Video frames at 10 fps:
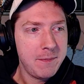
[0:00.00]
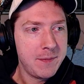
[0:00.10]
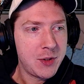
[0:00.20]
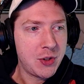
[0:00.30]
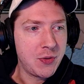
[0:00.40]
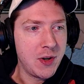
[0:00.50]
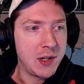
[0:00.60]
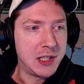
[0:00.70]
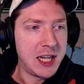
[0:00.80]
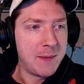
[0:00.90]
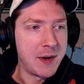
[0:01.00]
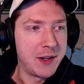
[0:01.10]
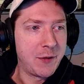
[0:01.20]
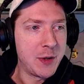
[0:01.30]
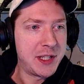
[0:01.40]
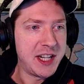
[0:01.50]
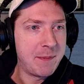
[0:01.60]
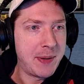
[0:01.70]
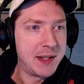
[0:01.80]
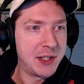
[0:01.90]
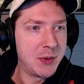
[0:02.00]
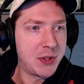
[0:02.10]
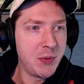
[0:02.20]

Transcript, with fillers: Strong claim on the free city of Pentos.